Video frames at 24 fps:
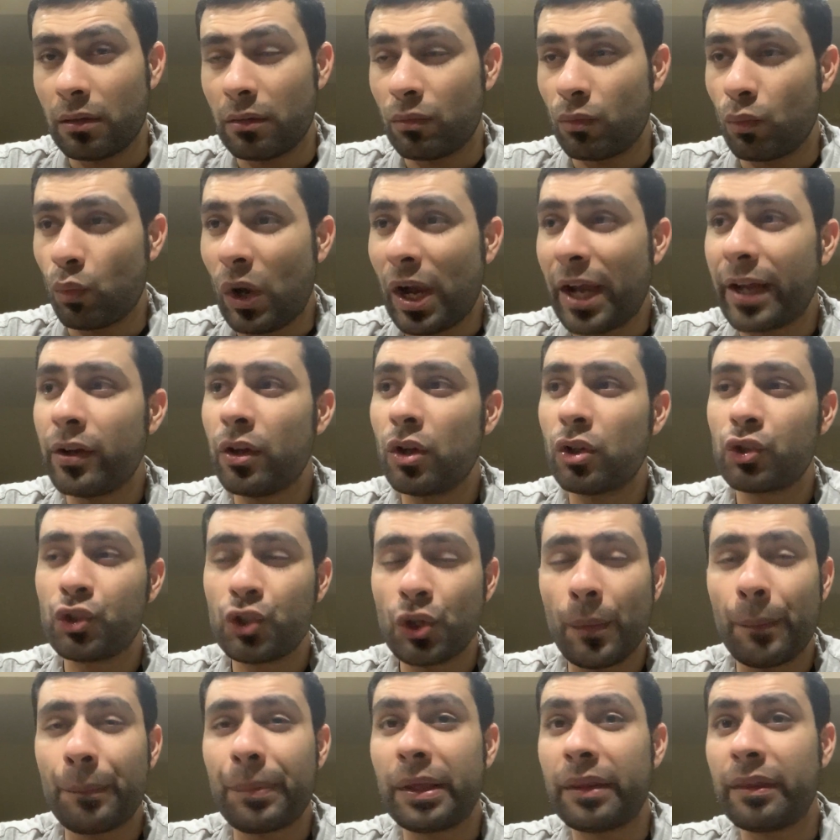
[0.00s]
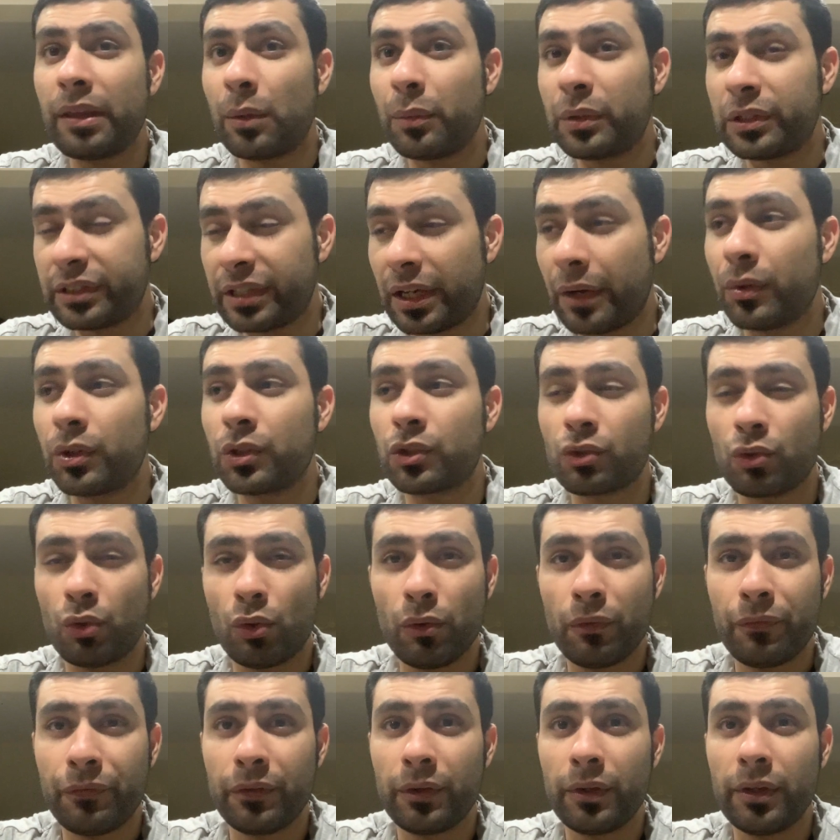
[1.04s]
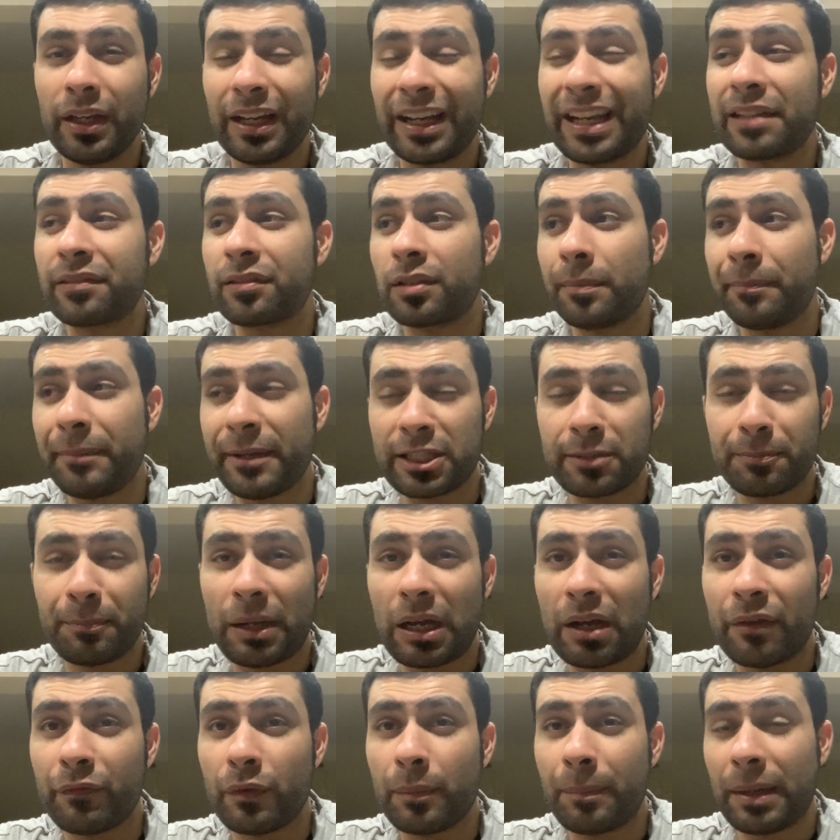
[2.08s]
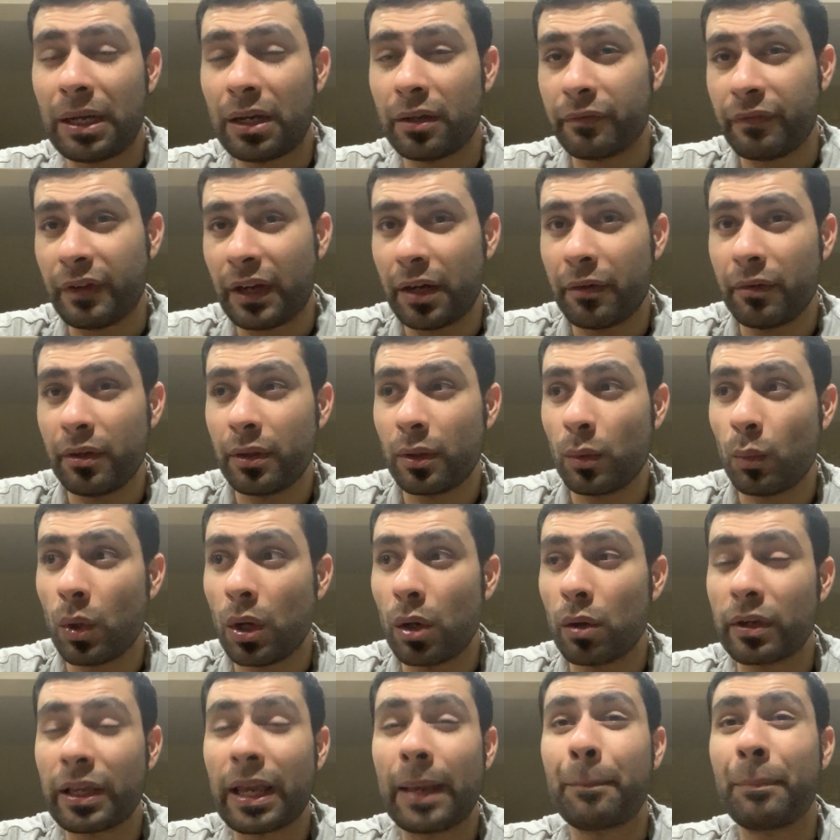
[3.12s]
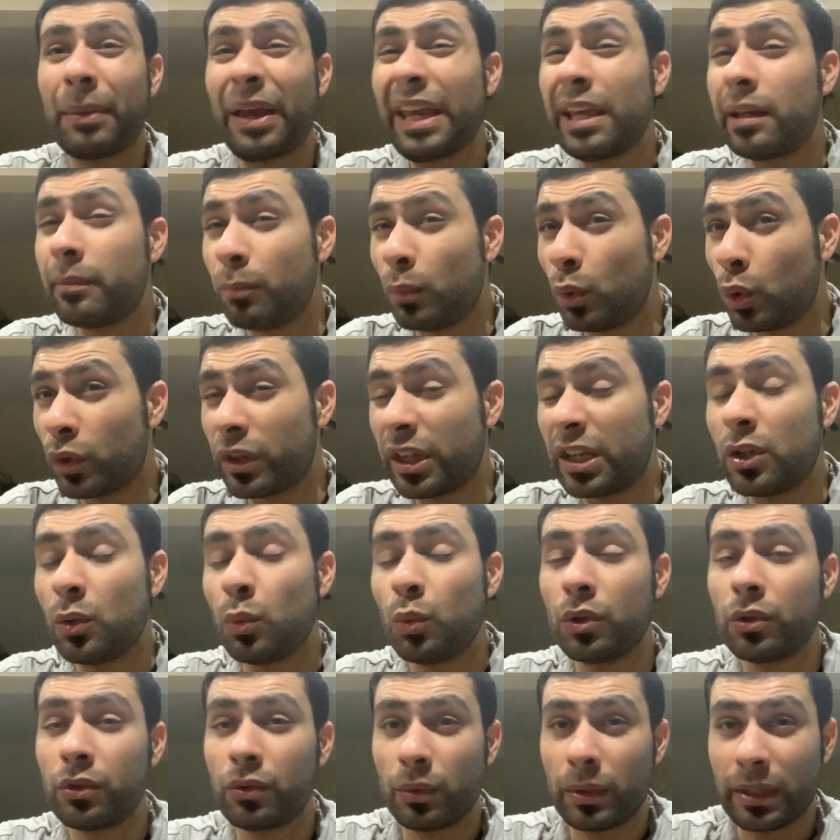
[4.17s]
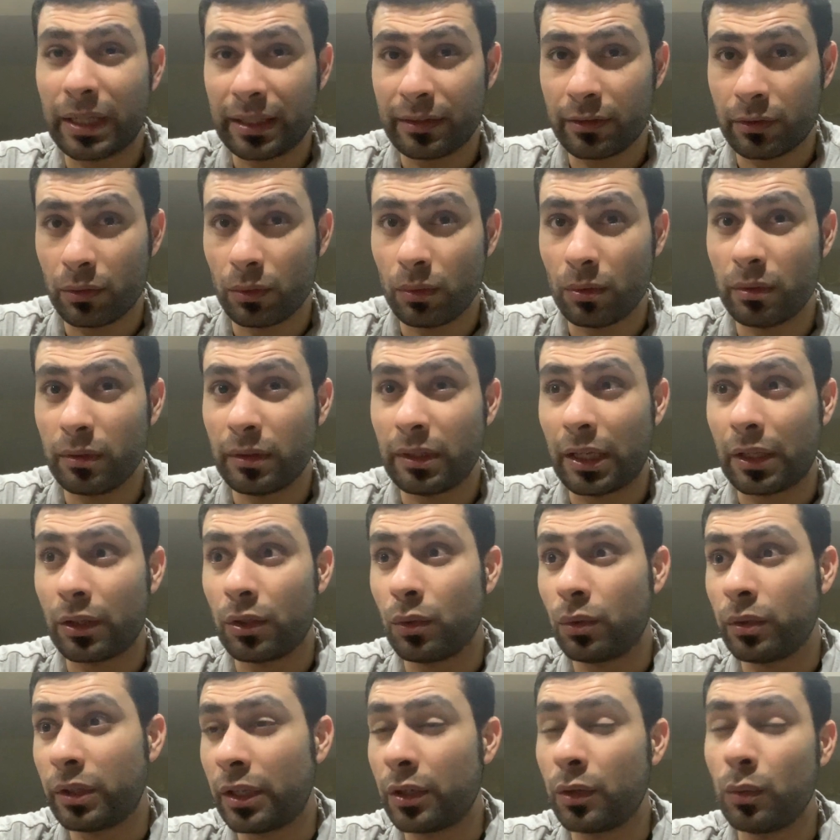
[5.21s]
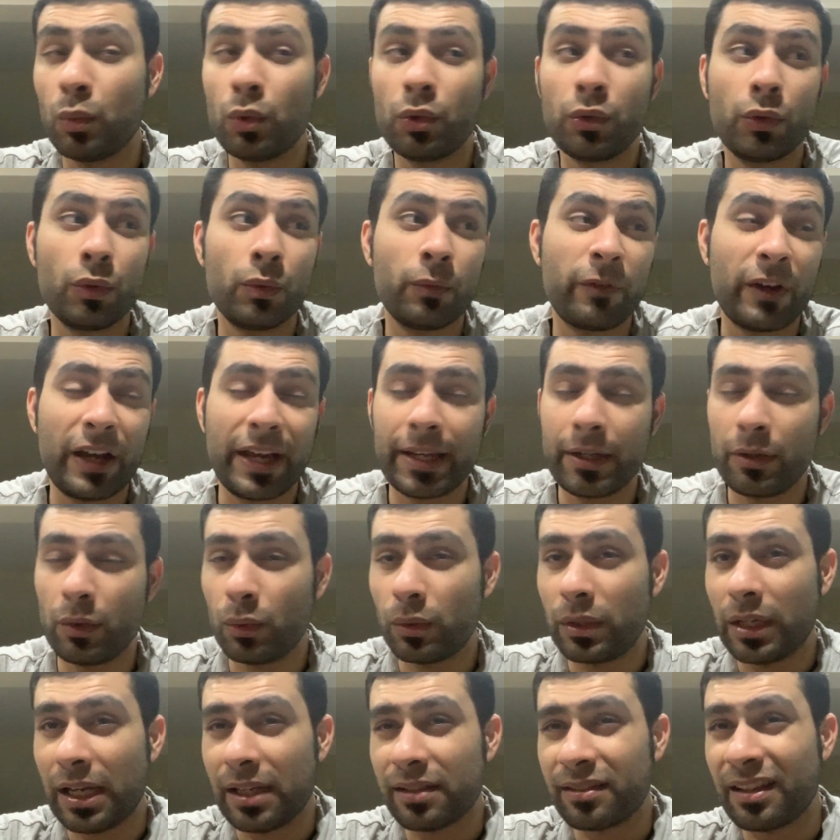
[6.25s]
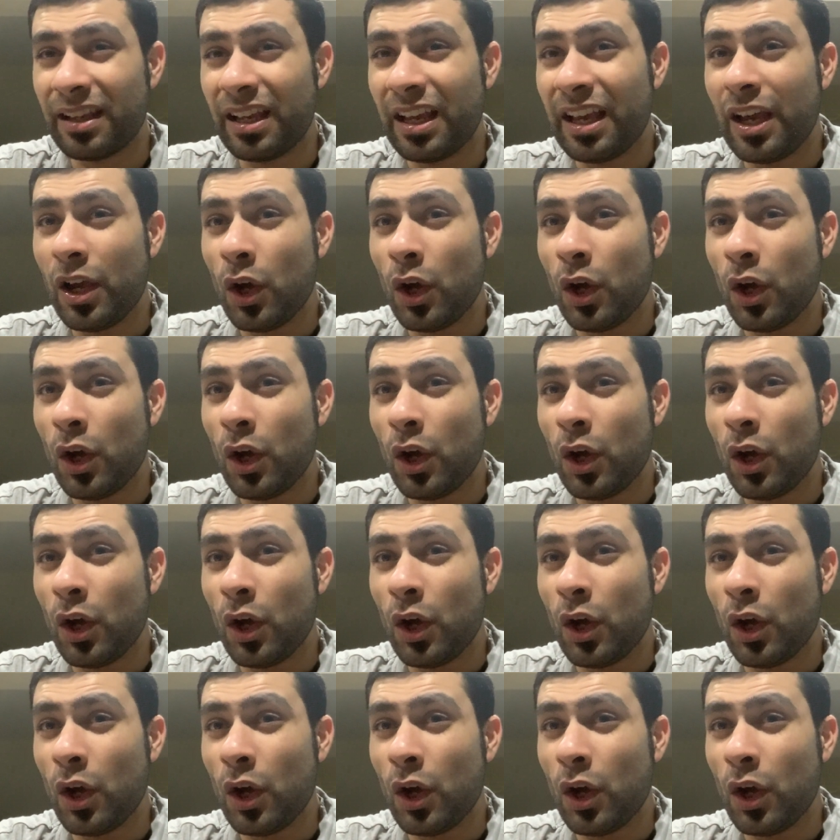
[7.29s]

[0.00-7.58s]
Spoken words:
Why not jump in there with Terence Crawford against the best pound-for-pound fighter in the world? Get paid more than you would do fighting Ugas.